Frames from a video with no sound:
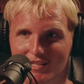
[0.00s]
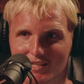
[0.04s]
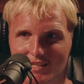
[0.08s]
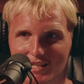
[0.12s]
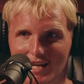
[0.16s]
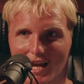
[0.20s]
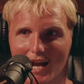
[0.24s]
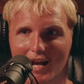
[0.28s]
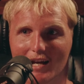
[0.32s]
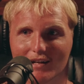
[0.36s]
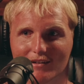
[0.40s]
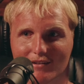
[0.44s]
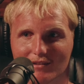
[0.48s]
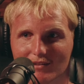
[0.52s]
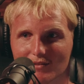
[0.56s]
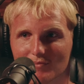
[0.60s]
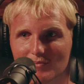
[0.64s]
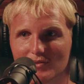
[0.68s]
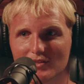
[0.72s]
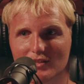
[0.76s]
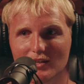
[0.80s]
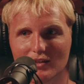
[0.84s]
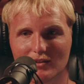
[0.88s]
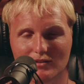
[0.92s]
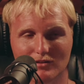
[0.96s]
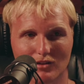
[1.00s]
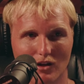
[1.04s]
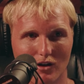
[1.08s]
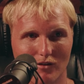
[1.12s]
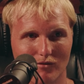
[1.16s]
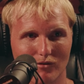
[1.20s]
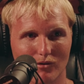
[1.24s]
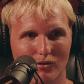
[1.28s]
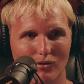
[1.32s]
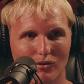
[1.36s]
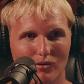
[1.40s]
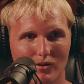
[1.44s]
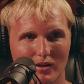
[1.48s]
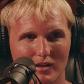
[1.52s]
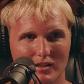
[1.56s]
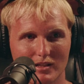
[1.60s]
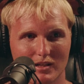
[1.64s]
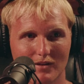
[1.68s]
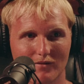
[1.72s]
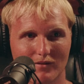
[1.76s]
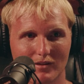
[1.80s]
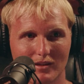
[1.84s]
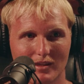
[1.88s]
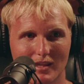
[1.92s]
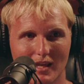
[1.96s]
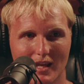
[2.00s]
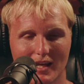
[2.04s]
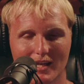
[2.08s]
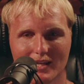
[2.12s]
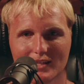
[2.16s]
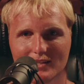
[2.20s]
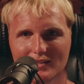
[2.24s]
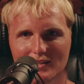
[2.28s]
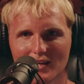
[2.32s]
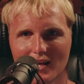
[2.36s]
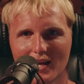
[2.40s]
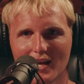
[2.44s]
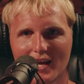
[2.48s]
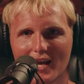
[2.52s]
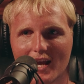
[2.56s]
scattering themselves over all these different things,